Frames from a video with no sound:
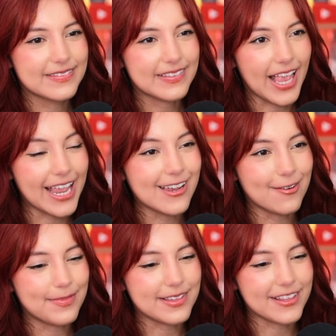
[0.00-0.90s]
I
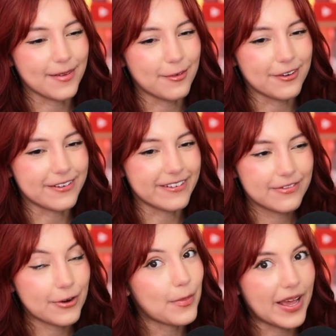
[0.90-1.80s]
hope he's immortal.
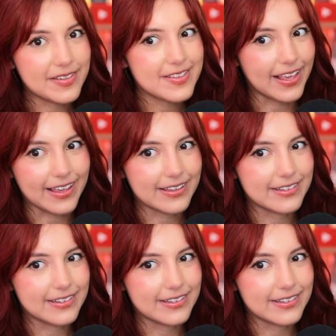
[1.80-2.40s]
For my sake.